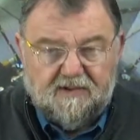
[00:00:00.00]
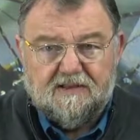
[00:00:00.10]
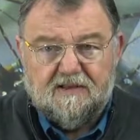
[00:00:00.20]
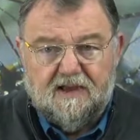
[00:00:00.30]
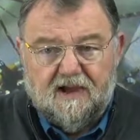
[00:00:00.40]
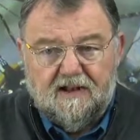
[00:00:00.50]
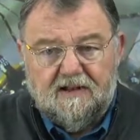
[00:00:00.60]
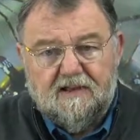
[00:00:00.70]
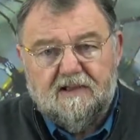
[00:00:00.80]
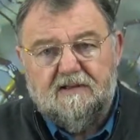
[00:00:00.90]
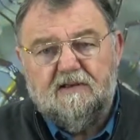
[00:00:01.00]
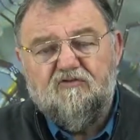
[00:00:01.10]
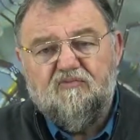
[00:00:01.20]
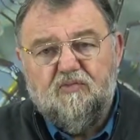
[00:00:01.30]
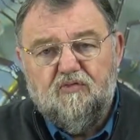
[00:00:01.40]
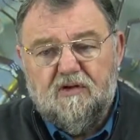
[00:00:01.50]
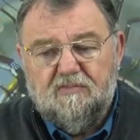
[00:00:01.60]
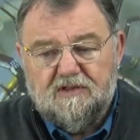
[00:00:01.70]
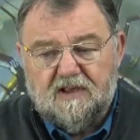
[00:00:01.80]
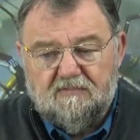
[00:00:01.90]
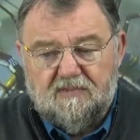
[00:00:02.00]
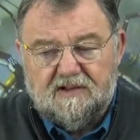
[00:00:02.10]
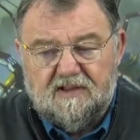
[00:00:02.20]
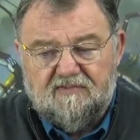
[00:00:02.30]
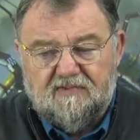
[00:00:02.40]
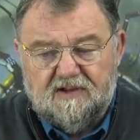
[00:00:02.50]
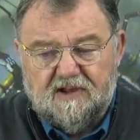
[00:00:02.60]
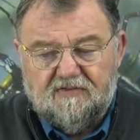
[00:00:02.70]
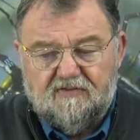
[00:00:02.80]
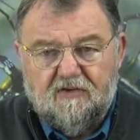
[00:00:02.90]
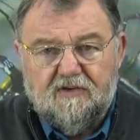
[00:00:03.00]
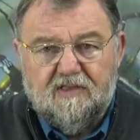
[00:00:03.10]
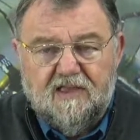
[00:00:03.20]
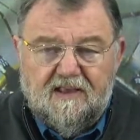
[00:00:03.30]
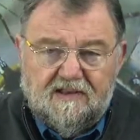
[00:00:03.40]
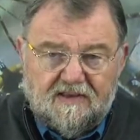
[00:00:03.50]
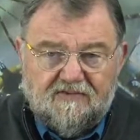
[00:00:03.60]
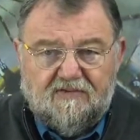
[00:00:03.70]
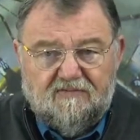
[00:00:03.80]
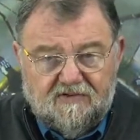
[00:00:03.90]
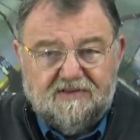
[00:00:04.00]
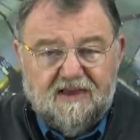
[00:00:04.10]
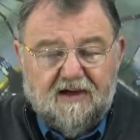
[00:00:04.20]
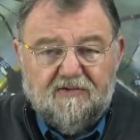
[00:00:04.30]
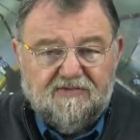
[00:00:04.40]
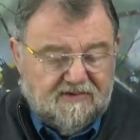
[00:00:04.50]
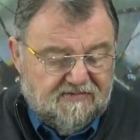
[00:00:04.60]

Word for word: Inside the coil a magnetic field is made, it is sent out and